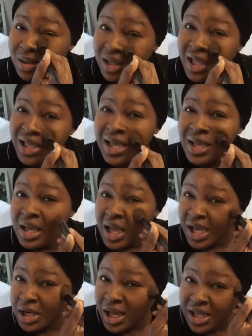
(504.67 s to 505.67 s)
like,
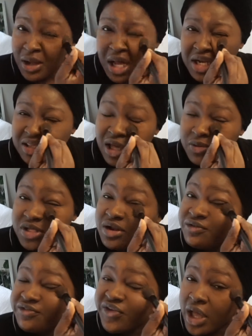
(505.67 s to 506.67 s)
I didn't think I was going
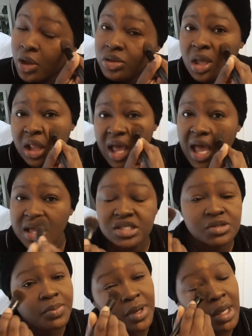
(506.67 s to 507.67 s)
to fail the class,
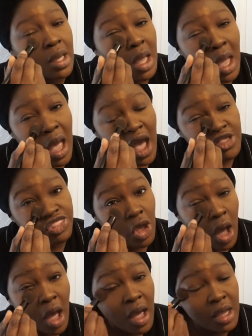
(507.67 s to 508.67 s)
but I
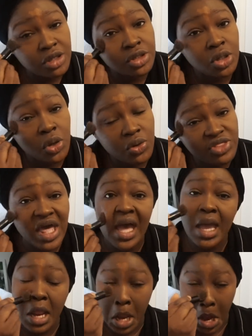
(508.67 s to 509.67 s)
thought, you know,
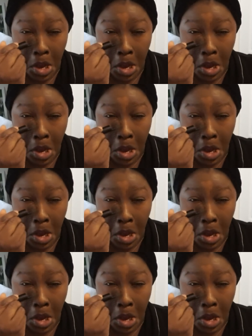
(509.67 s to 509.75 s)
that